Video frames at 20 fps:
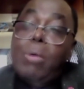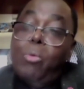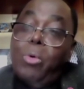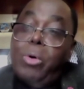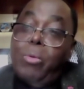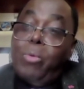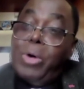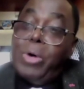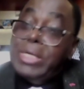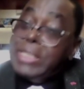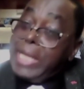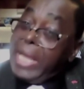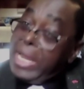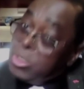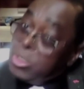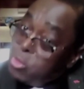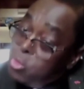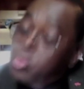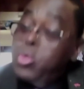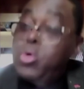What
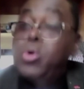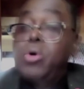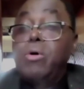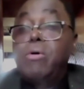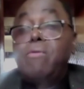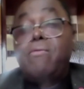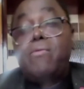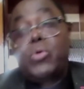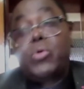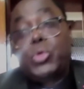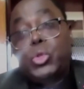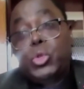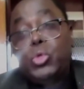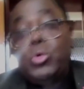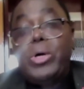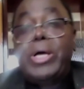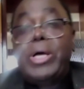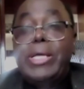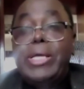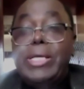I do know for
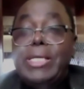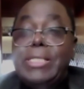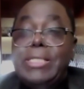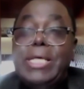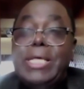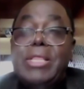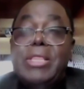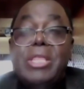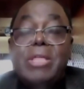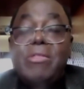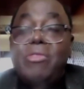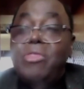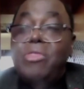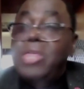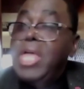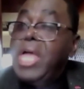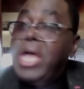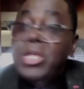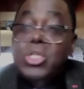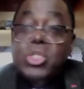sure is that
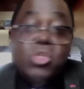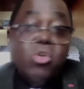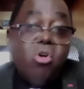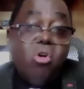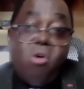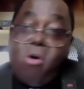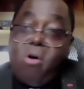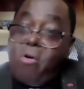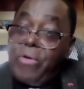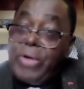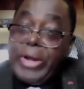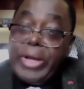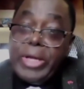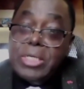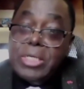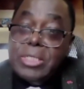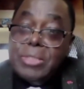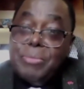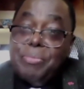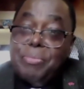they are so
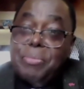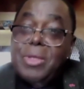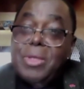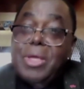correct.